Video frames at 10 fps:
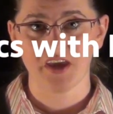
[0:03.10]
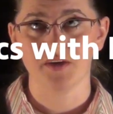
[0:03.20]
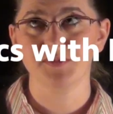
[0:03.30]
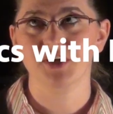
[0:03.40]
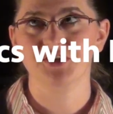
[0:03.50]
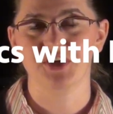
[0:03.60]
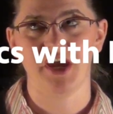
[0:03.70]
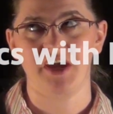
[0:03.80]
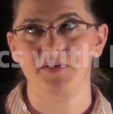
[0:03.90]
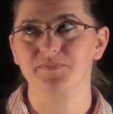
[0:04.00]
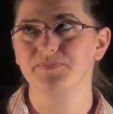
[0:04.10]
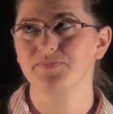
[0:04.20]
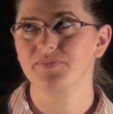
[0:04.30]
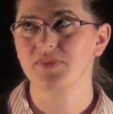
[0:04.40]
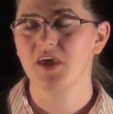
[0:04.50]
I'm Dr. Hay.
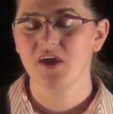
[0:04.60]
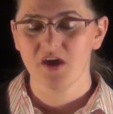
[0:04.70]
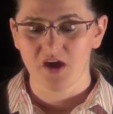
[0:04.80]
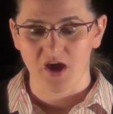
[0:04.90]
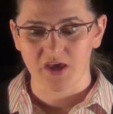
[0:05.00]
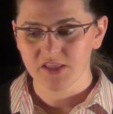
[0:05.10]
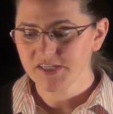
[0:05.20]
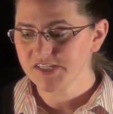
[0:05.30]
I'd like